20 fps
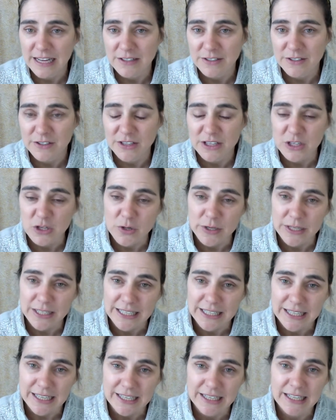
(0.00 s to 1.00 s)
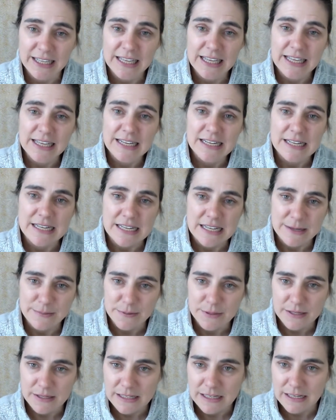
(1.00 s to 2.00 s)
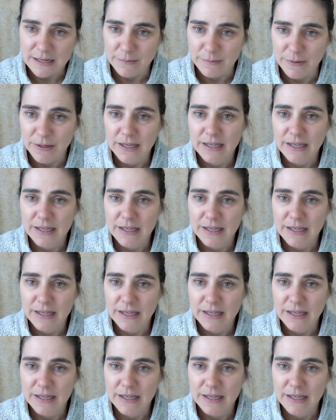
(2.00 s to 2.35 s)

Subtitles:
so that you can hit deep sleep,